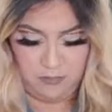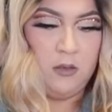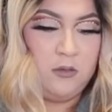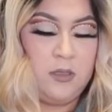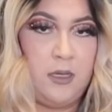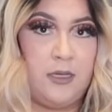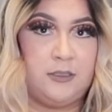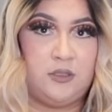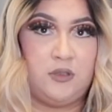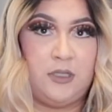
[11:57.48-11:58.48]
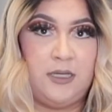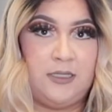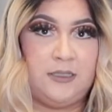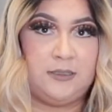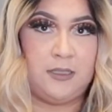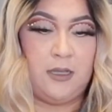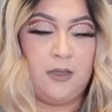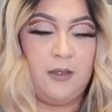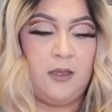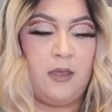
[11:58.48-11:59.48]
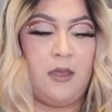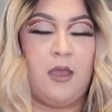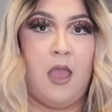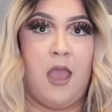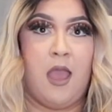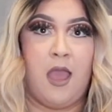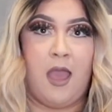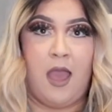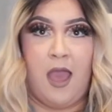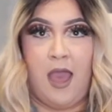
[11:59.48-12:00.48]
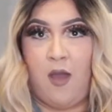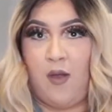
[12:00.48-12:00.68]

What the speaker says: Okay guys, so that is how